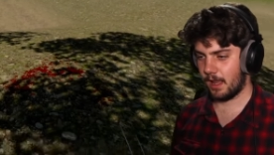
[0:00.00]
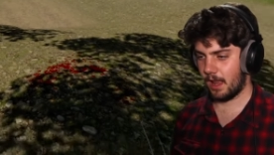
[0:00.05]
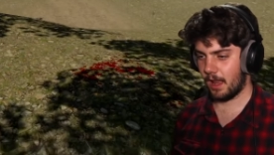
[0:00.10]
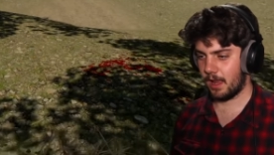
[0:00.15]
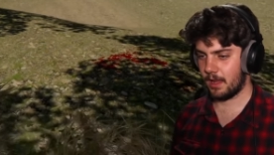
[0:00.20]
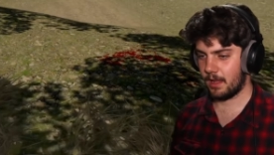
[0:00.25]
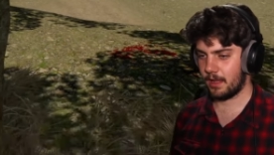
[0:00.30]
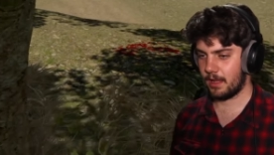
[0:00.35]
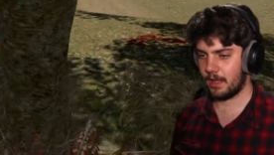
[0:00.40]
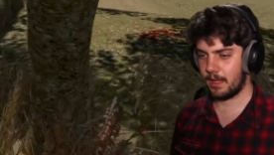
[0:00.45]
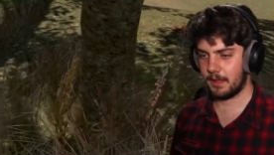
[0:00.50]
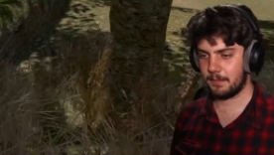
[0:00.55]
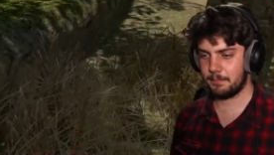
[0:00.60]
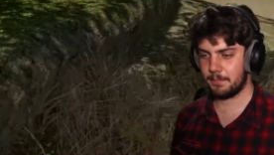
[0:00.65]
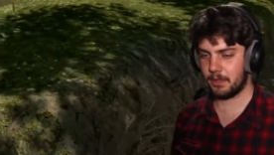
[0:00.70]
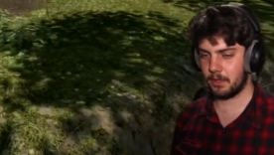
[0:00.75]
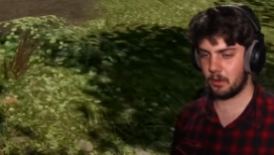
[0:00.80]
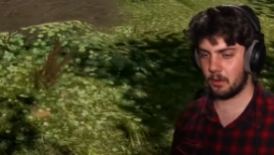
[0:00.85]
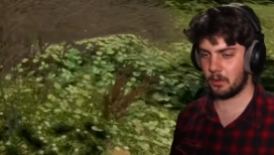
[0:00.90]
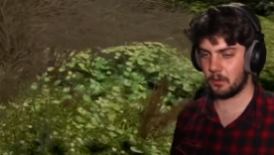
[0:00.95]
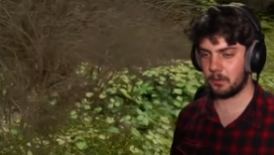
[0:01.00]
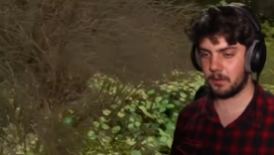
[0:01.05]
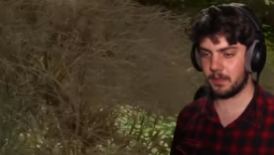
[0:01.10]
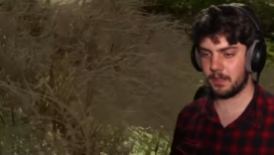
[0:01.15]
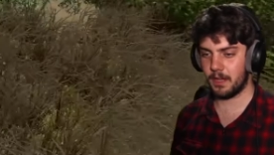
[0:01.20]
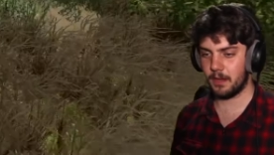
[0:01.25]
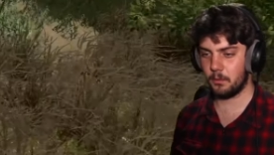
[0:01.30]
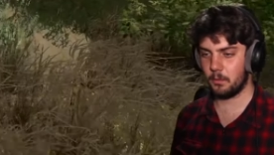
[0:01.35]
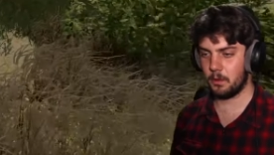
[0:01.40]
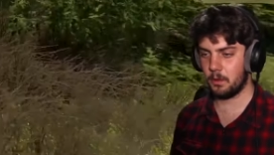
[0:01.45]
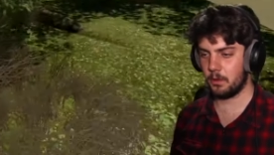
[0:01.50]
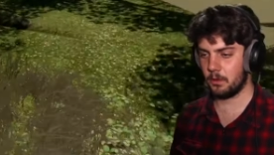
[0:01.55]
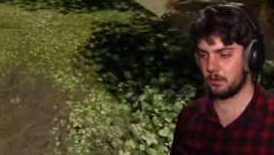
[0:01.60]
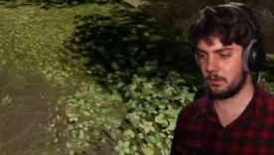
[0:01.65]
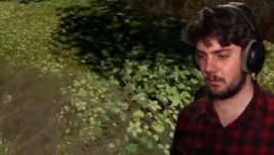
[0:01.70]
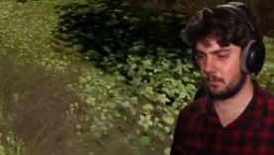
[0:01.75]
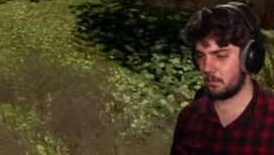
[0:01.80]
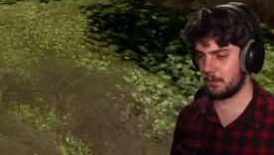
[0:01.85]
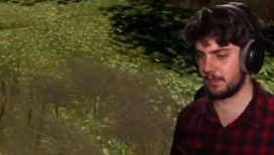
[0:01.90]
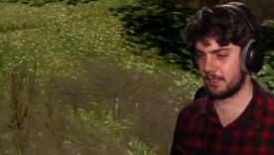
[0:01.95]
a bit awkward. We'll
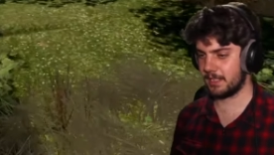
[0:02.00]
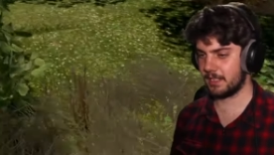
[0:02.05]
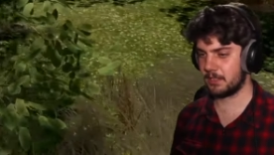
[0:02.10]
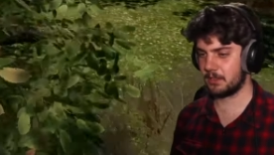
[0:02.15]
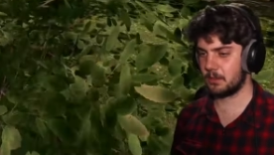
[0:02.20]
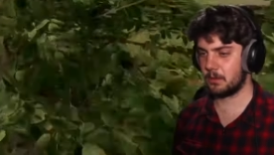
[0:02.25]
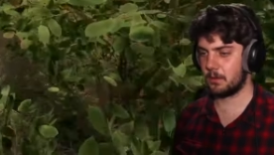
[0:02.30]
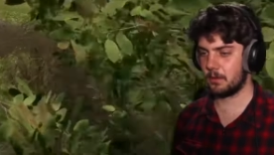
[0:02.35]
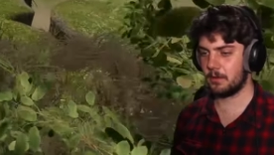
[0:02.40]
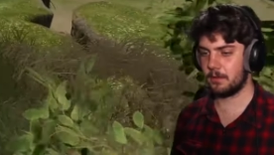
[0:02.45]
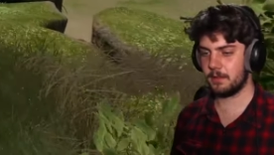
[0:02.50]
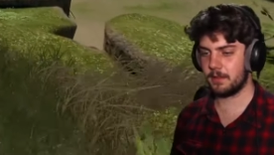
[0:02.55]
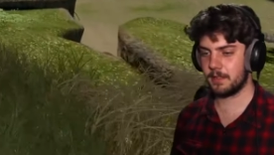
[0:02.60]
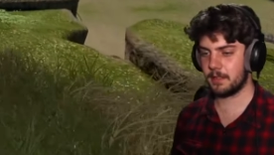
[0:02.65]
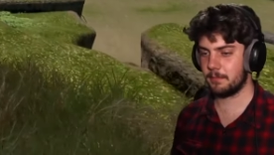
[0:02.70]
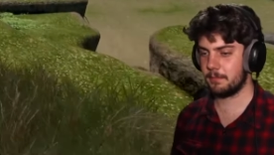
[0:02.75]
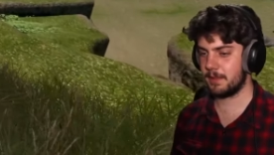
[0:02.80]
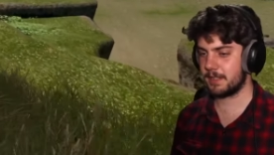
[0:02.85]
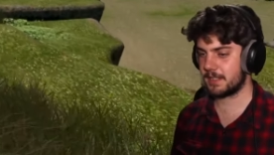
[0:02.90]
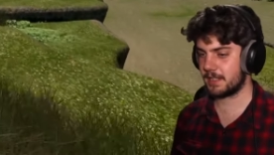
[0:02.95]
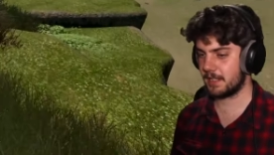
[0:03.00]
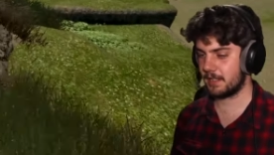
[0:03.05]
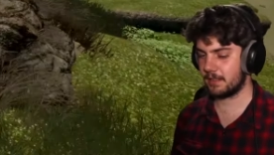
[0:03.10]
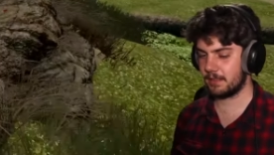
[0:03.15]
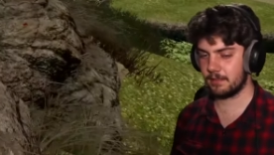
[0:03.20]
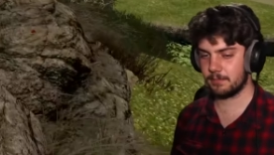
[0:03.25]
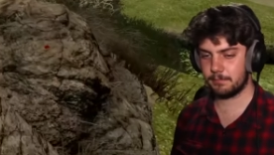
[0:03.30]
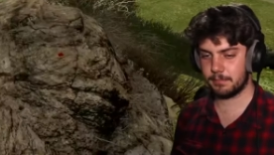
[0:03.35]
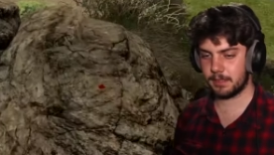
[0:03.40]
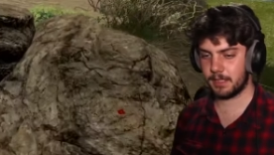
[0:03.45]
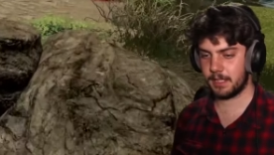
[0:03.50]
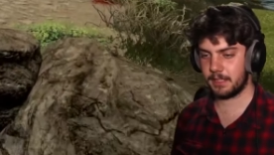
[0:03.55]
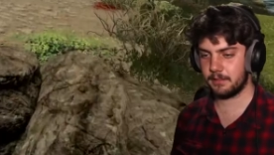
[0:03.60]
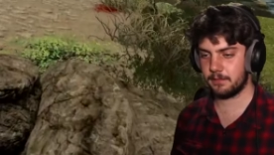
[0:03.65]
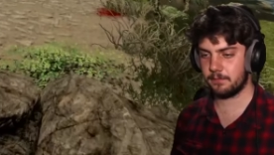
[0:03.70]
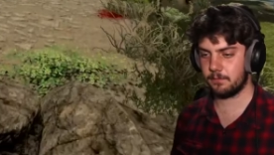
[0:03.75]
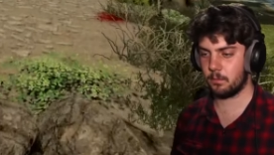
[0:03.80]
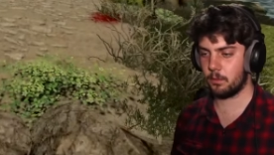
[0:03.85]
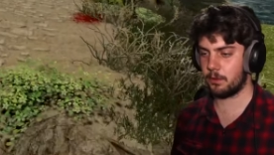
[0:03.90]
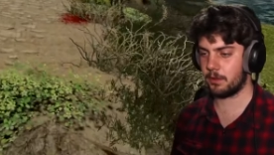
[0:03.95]
we'll ignore the missing plane
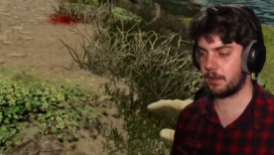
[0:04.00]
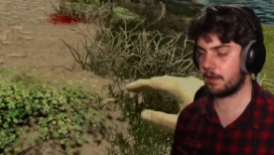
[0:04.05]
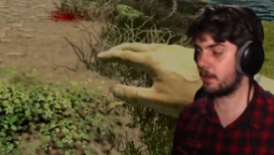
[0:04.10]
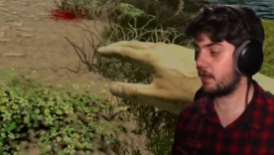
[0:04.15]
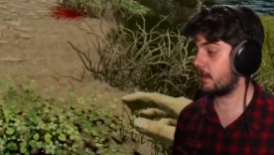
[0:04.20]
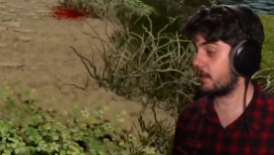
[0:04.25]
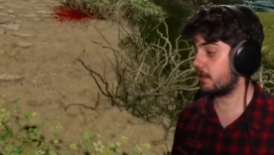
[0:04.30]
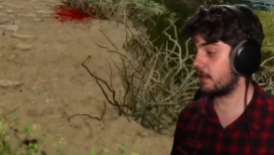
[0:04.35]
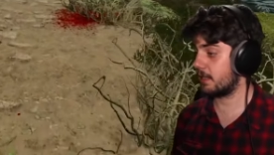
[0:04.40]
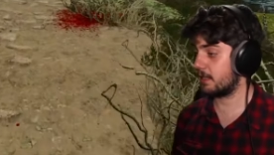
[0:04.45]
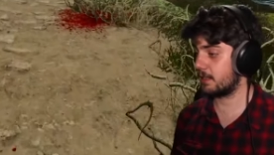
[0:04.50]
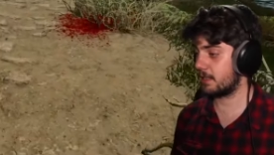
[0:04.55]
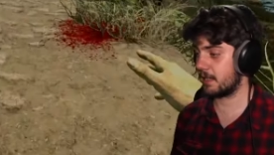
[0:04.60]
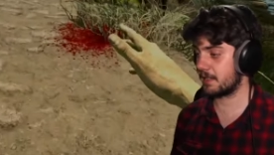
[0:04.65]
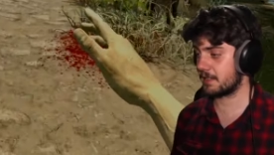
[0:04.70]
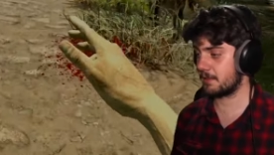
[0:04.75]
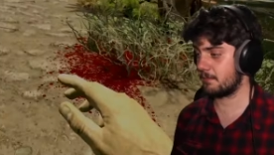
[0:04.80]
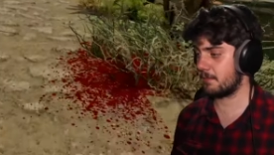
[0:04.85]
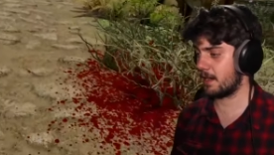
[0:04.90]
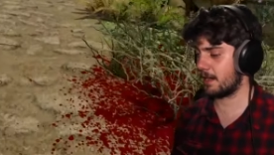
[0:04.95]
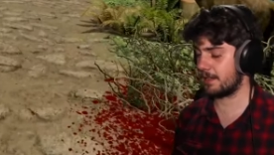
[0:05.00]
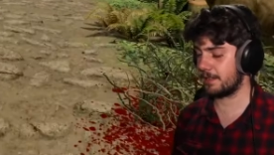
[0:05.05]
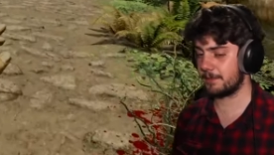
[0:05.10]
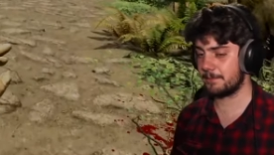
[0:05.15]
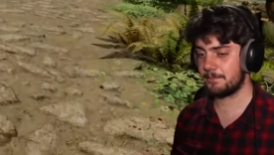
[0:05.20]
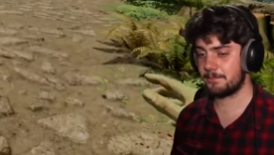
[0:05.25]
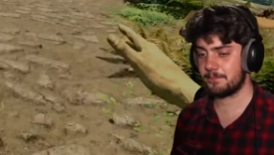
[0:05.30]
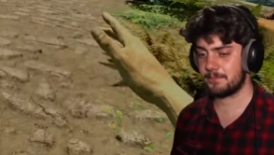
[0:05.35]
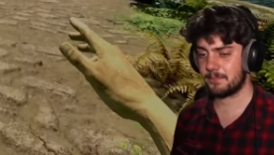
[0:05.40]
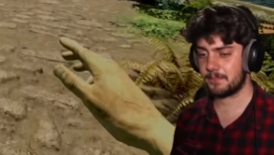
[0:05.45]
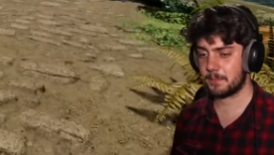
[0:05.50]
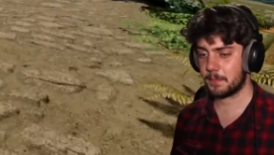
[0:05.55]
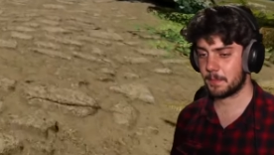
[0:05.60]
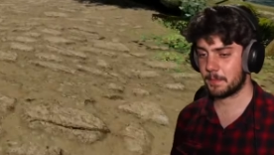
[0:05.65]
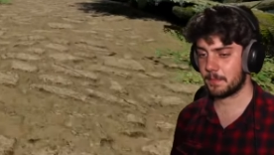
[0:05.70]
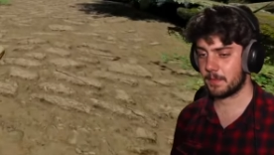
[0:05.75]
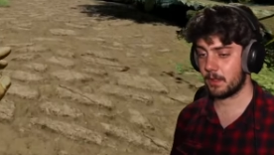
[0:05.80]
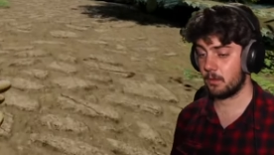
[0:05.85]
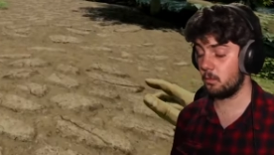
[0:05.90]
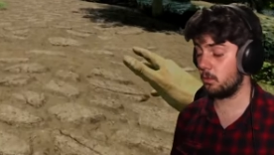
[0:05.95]
of water there. It doesn't matter.
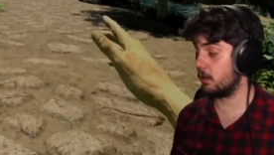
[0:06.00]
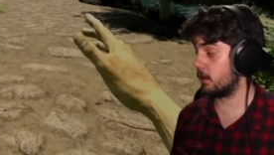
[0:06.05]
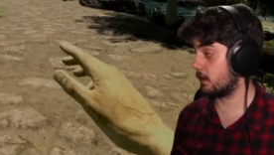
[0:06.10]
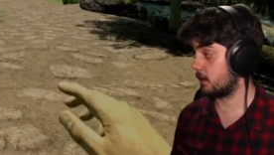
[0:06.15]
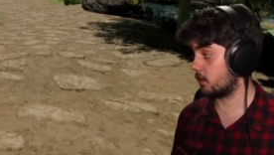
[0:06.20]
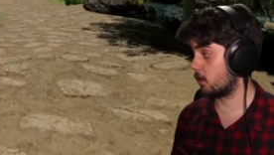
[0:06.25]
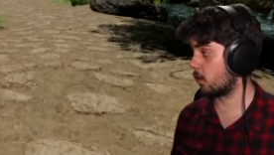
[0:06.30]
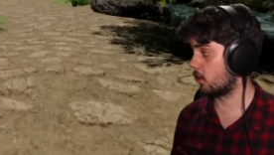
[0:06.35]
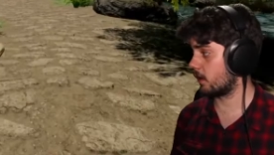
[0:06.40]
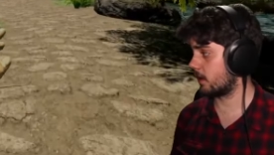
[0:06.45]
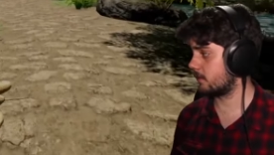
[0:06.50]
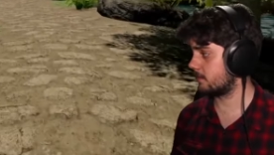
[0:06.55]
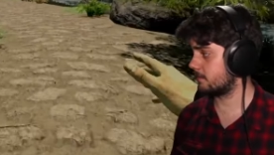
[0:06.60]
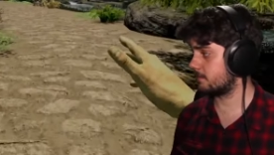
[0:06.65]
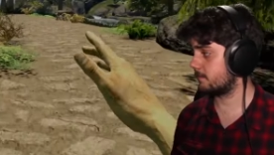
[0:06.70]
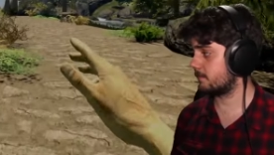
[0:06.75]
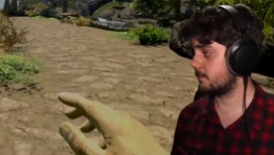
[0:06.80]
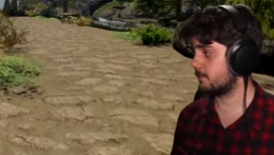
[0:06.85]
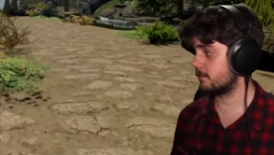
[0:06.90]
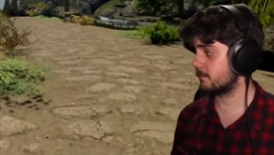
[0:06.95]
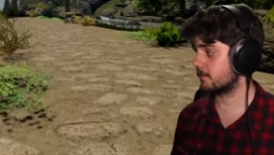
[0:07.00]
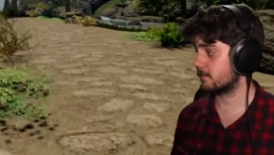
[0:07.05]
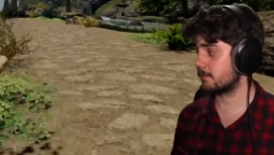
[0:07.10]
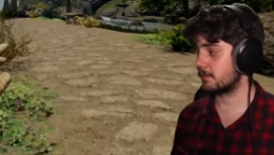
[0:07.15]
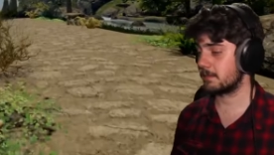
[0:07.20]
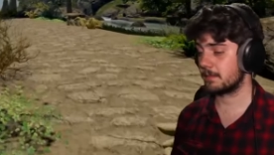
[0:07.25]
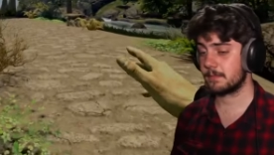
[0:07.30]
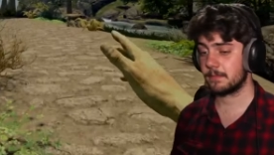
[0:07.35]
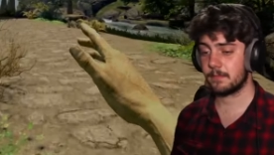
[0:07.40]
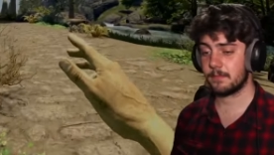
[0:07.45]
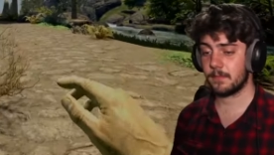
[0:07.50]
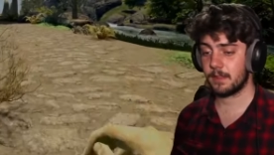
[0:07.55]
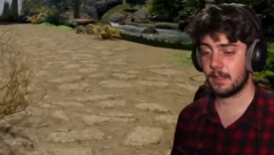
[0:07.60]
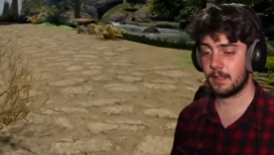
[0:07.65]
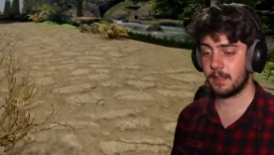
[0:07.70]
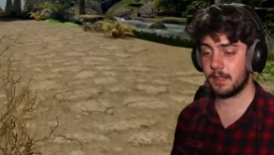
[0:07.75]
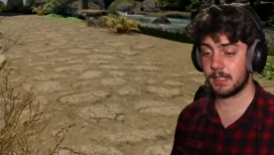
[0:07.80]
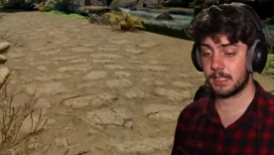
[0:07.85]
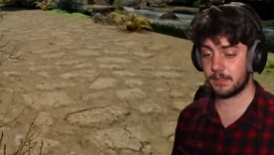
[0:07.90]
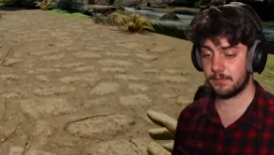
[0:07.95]
We'll ignore it.
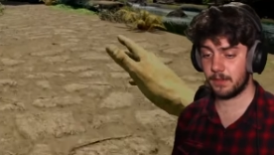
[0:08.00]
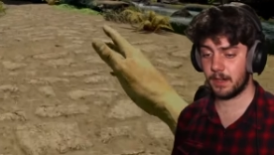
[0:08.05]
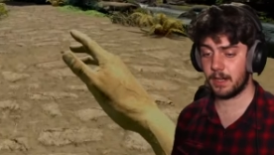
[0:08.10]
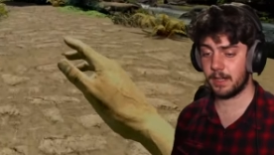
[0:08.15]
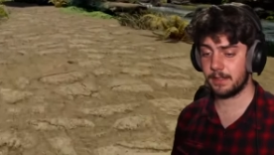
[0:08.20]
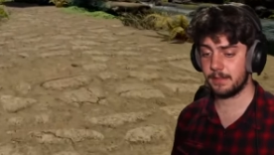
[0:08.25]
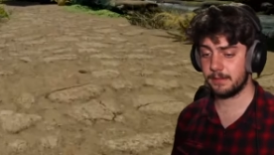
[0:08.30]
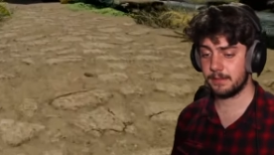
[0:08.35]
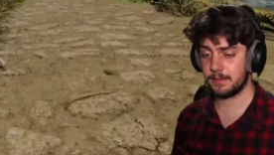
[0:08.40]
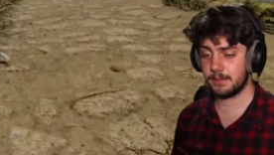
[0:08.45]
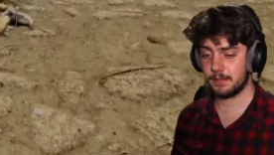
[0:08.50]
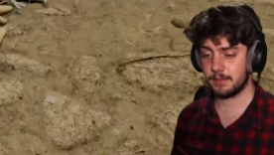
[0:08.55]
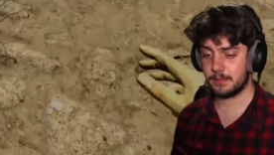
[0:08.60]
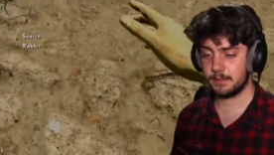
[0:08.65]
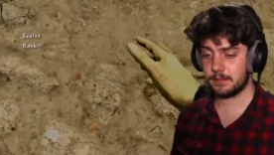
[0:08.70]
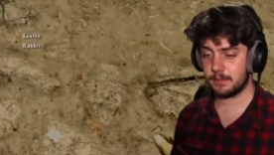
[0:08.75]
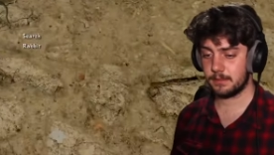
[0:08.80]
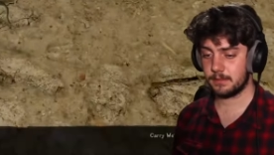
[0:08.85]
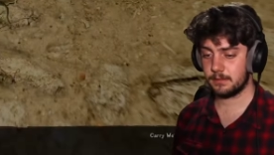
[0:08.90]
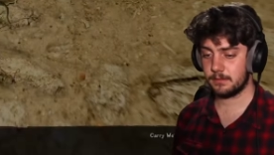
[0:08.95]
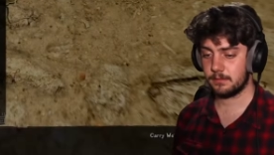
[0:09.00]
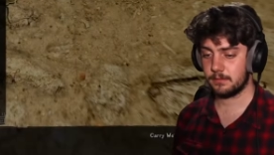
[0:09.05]
It's fine. After heading to